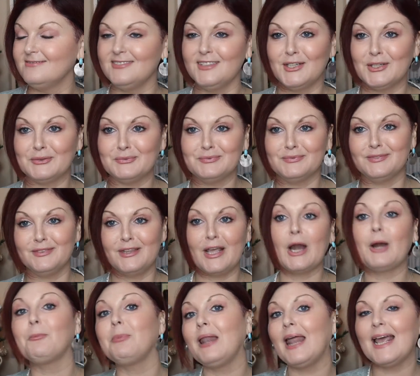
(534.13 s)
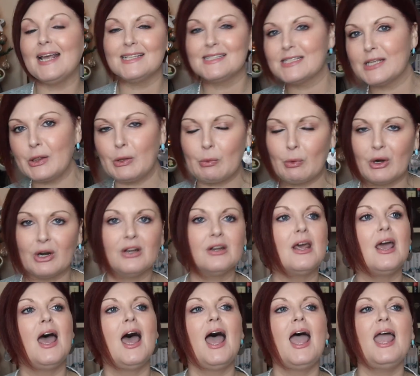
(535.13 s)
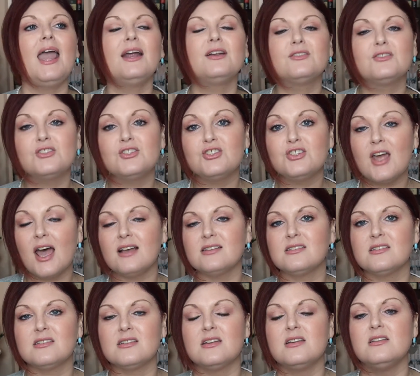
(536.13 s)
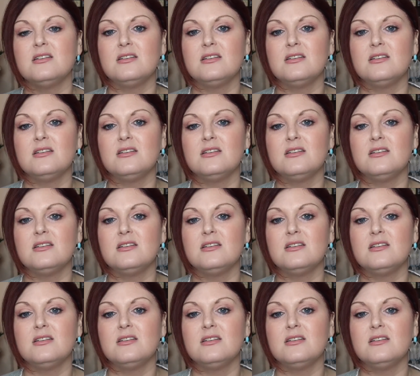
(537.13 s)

their place in the world. It's just